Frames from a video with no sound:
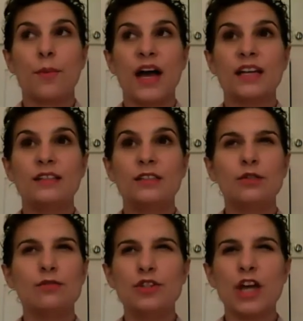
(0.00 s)
but
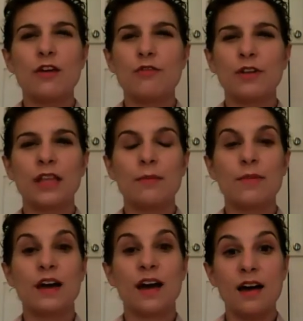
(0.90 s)
you generally,
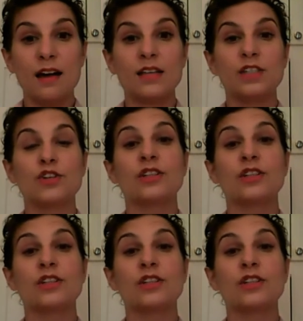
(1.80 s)
because